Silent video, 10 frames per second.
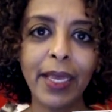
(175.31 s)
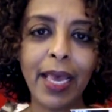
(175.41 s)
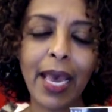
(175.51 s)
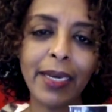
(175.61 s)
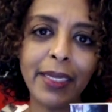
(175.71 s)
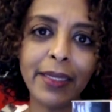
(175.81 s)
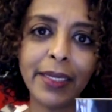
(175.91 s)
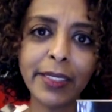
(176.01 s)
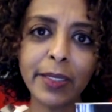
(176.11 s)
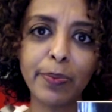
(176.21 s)
And in
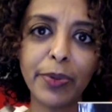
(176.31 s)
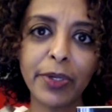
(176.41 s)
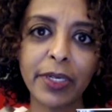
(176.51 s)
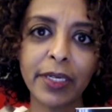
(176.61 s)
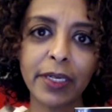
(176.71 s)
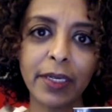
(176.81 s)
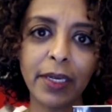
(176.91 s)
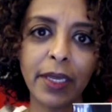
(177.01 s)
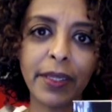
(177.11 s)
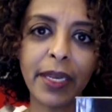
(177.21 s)
this book,
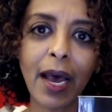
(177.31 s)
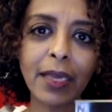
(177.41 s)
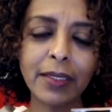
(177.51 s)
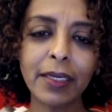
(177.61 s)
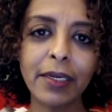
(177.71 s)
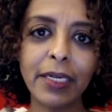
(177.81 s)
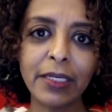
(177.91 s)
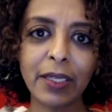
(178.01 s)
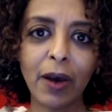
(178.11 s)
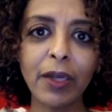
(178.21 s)
the Askari
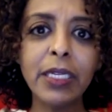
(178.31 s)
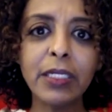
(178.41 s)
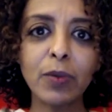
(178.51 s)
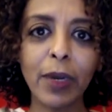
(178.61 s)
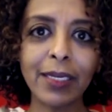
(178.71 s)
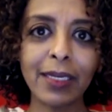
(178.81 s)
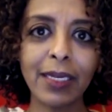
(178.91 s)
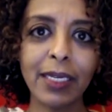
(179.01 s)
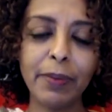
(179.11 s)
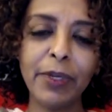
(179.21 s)
is on his way to
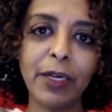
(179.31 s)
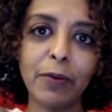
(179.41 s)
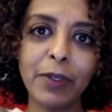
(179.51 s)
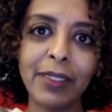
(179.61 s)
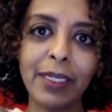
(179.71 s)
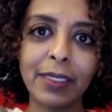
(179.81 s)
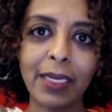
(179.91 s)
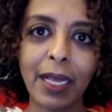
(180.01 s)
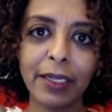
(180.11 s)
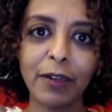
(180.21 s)
Libya with the
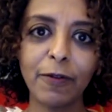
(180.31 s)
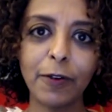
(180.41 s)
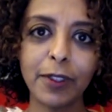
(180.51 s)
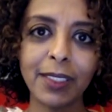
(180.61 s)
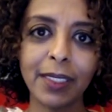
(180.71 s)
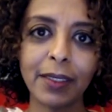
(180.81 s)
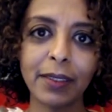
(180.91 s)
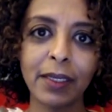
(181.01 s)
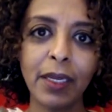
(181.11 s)
Italian forces